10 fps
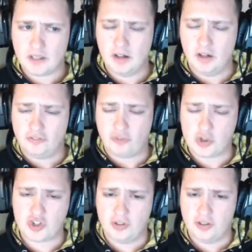
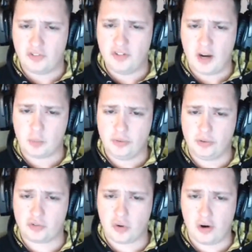Unfortunately, it's not really
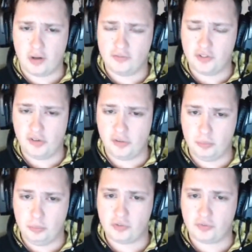strong enough to
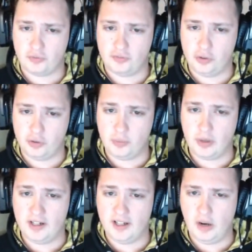use for Fury
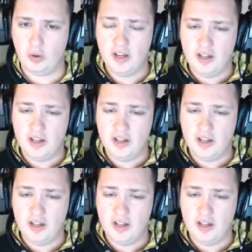right now.